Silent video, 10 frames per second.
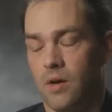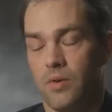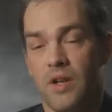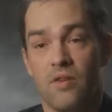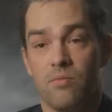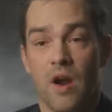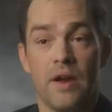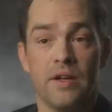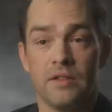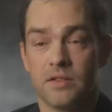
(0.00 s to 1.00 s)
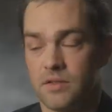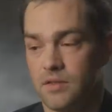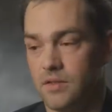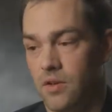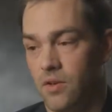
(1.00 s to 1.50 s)
We'd have brandings,
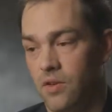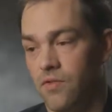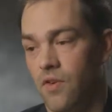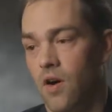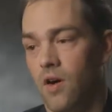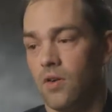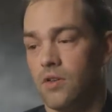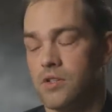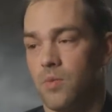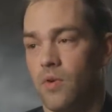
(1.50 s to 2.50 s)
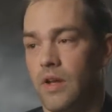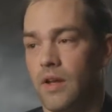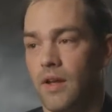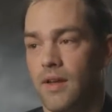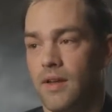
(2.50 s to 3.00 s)
you know, in the fall or the spring,